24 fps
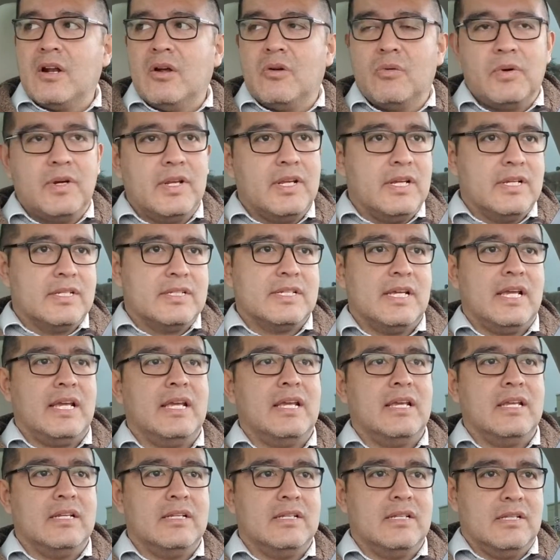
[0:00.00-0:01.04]
already
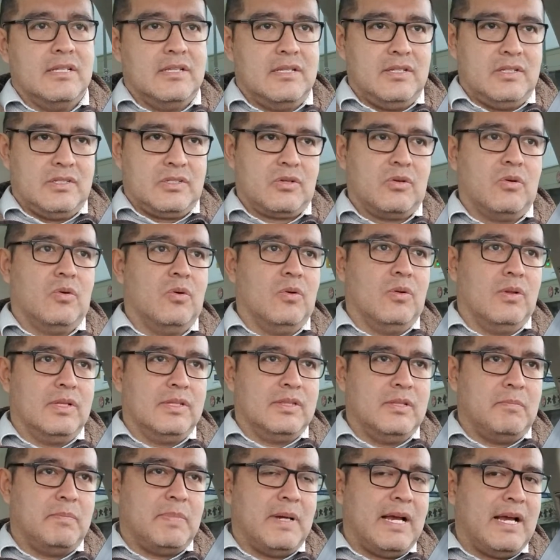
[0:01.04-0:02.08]
attained this goal
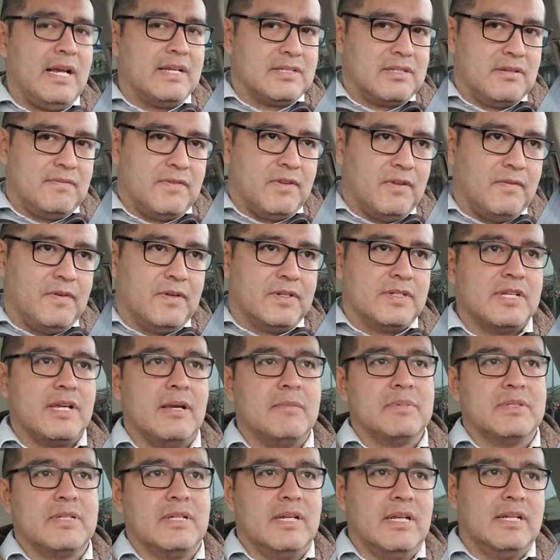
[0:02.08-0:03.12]
in the past. If you've
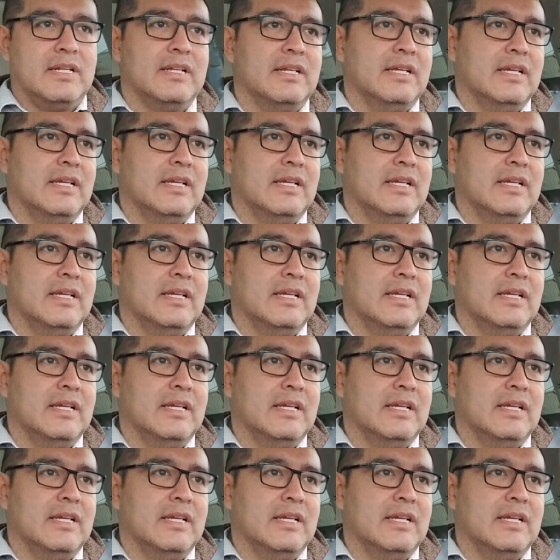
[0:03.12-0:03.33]
attempted it